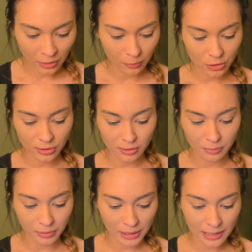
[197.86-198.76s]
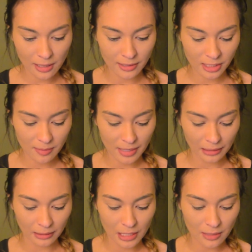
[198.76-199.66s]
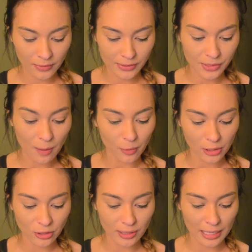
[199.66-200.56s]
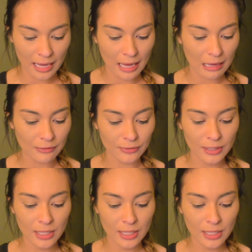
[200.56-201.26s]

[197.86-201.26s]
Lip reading: which is completely awesome. I love the stopwatch that I have.